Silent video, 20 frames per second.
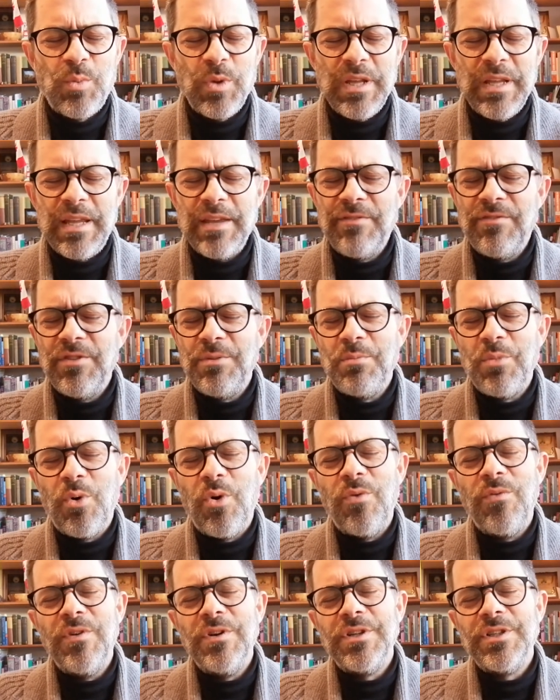we give them
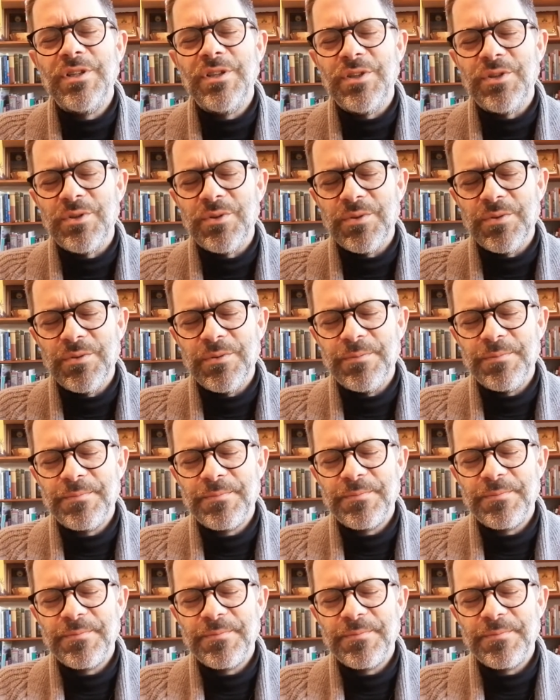over to you,